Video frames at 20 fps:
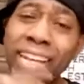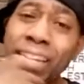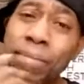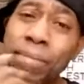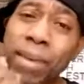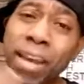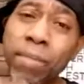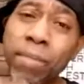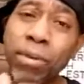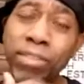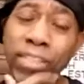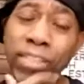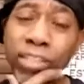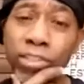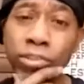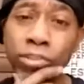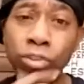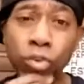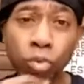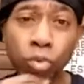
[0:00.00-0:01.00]
I keep hearing about
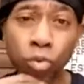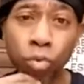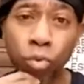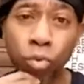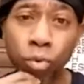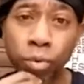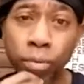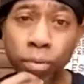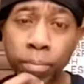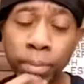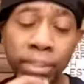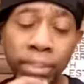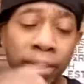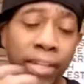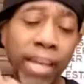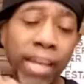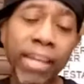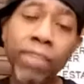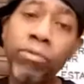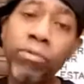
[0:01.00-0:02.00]
this dude. But
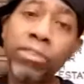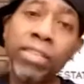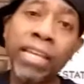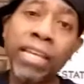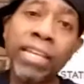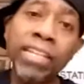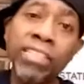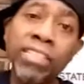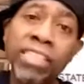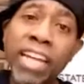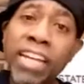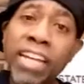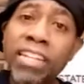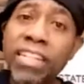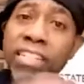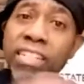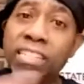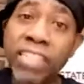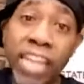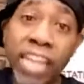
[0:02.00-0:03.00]
then like it was like he's
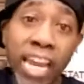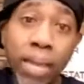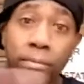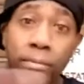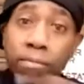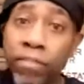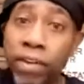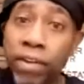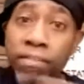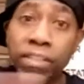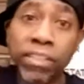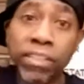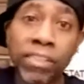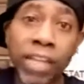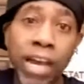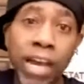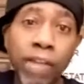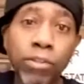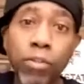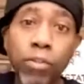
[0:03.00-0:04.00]
changing his name various
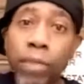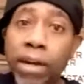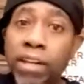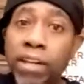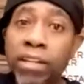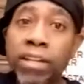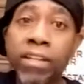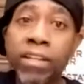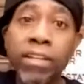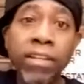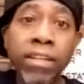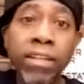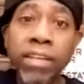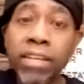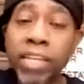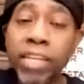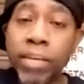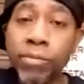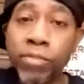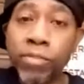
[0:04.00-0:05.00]
times. Nobody can
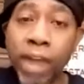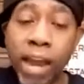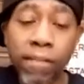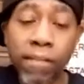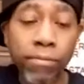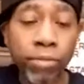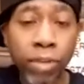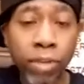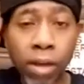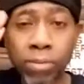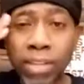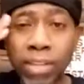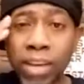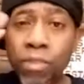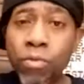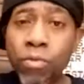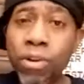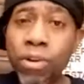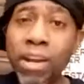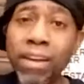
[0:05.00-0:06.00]
keep track of him. So I was
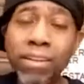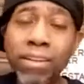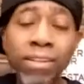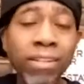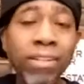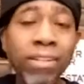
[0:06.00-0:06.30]
like, who that?